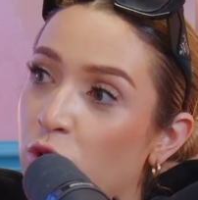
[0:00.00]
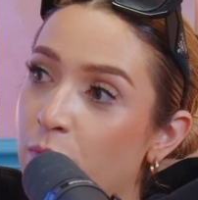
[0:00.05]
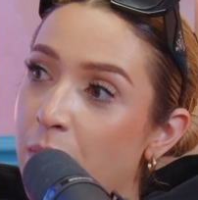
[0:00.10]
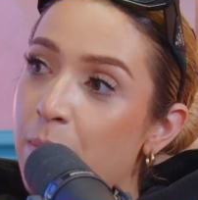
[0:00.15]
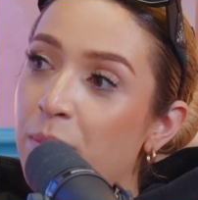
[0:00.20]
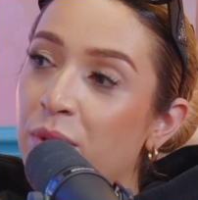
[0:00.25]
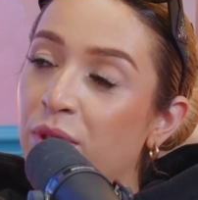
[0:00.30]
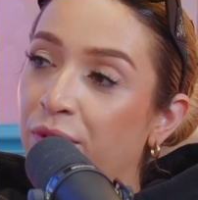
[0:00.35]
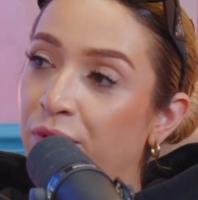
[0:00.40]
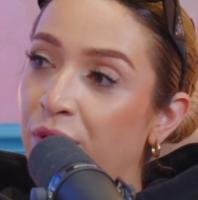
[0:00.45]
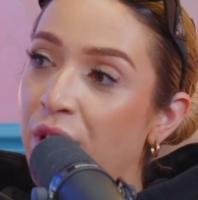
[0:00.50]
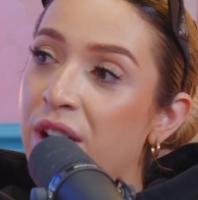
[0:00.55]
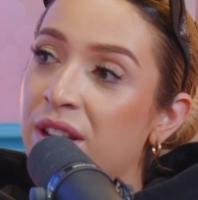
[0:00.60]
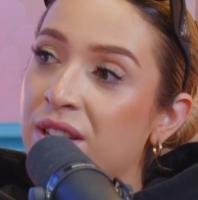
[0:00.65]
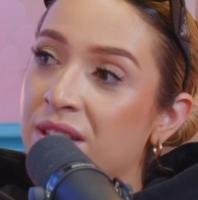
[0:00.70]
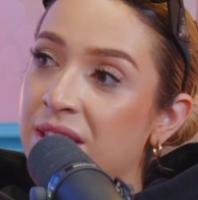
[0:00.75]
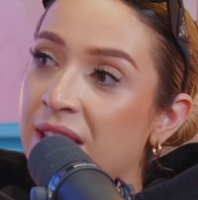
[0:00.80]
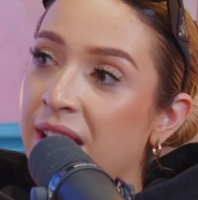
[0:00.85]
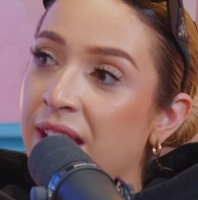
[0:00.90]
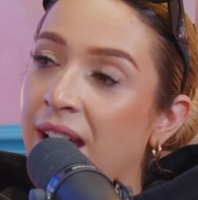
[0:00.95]
Do you remember the
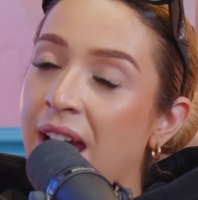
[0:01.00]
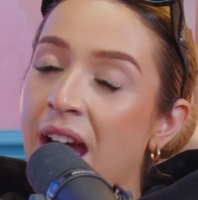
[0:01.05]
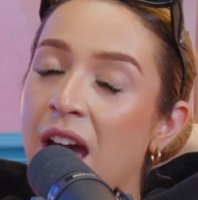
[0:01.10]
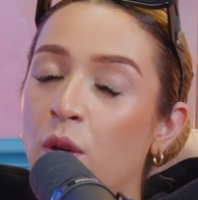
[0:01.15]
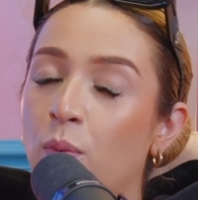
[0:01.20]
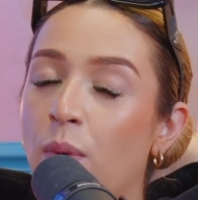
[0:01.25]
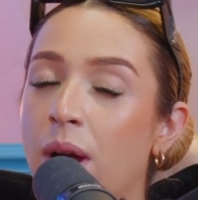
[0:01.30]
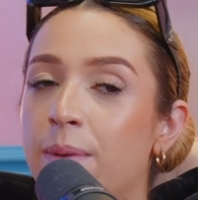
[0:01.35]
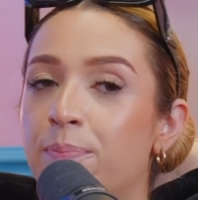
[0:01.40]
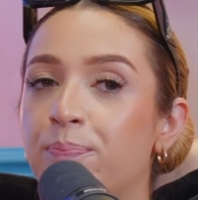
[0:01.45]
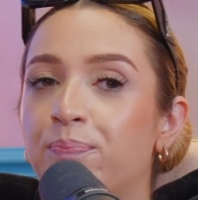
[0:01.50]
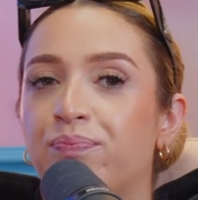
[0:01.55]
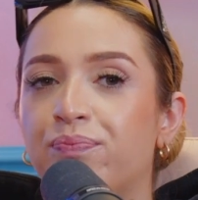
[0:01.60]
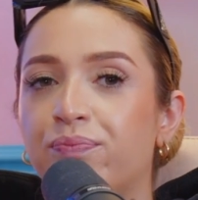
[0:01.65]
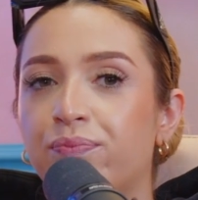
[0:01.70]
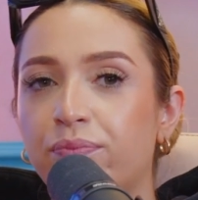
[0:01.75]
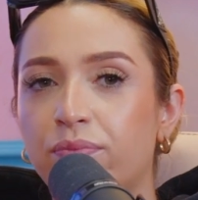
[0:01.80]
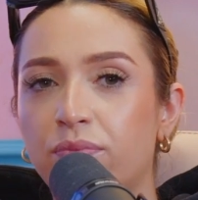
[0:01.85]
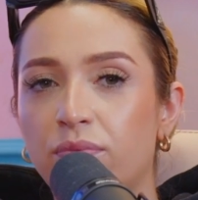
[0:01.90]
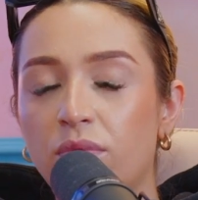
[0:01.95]
first thing? Hannah went,
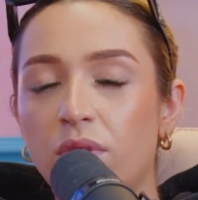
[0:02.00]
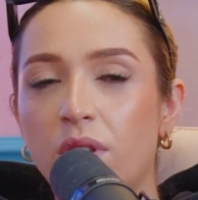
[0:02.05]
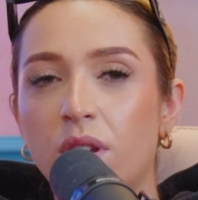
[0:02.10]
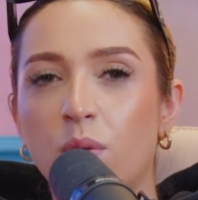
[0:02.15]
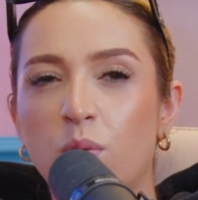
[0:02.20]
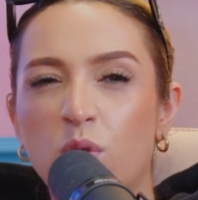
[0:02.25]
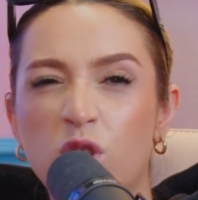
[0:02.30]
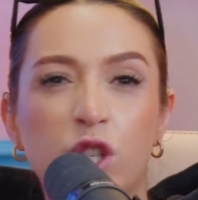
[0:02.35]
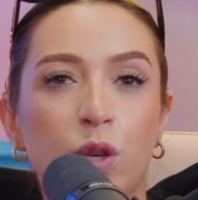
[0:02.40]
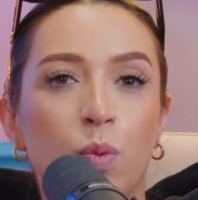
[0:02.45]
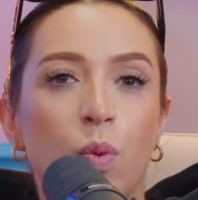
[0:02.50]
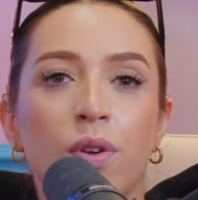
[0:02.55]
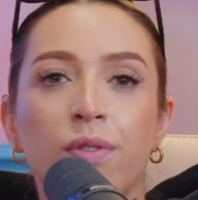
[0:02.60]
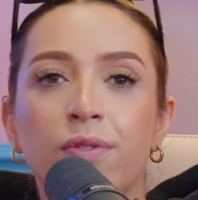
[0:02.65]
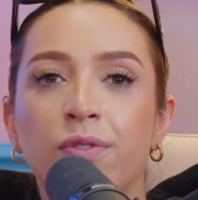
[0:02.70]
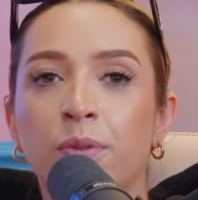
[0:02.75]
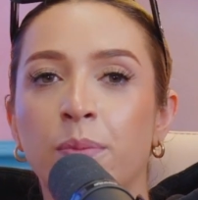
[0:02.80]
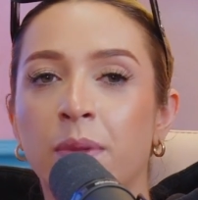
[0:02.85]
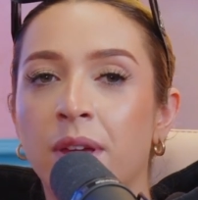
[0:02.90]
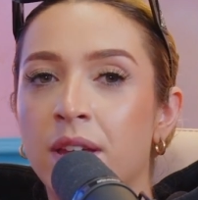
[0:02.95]
what do you
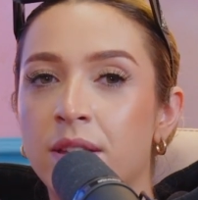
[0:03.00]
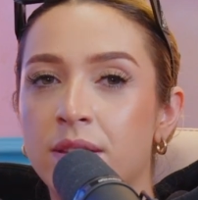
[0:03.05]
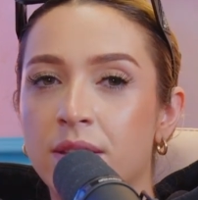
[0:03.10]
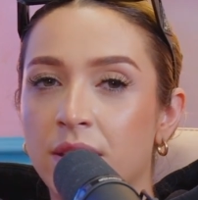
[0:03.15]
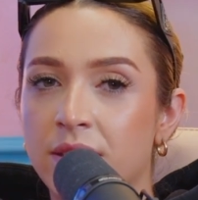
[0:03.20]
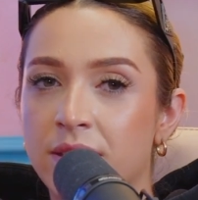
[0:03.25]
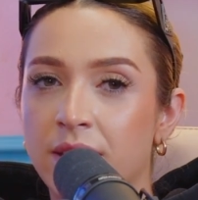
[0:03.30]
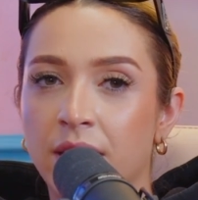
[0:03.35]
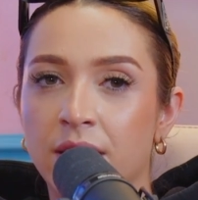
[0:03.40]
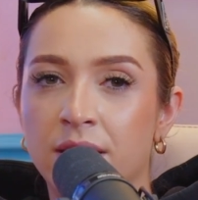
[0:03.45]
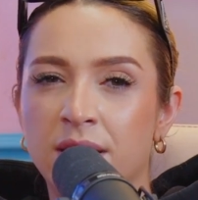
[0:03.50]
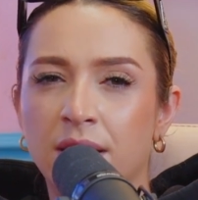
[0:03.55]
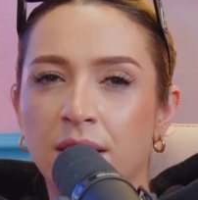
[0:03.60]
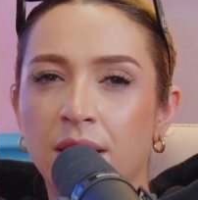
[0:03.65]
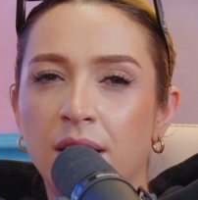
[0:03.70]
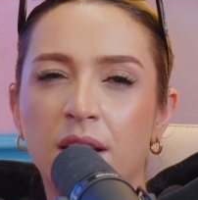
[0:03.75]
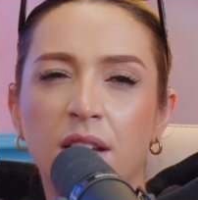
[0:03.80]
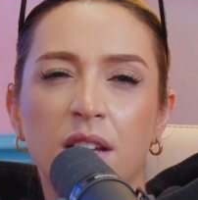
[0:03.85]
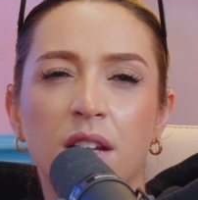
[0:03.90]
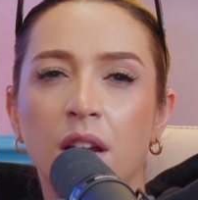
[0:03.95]
want from this? I said,
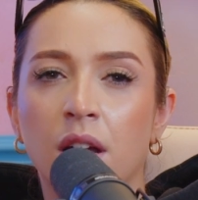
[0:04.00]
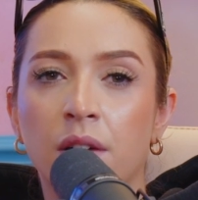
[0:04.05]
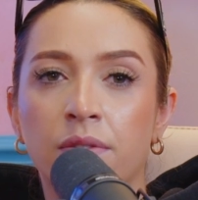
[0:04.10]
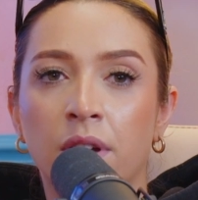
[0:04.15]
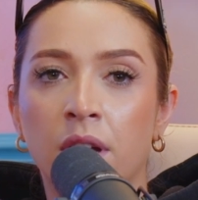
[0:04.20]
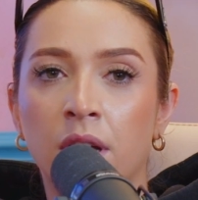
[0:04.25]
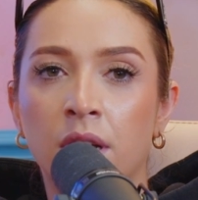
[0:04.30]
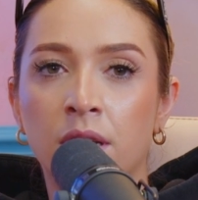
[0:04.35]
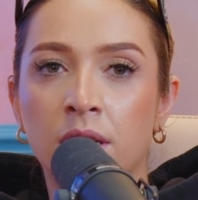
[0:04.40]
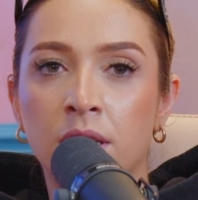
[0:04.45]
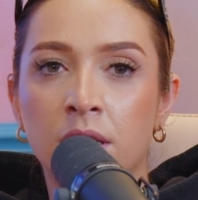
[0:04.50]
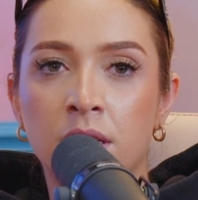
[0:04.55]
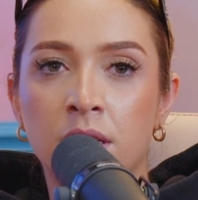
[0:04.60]
Love Island.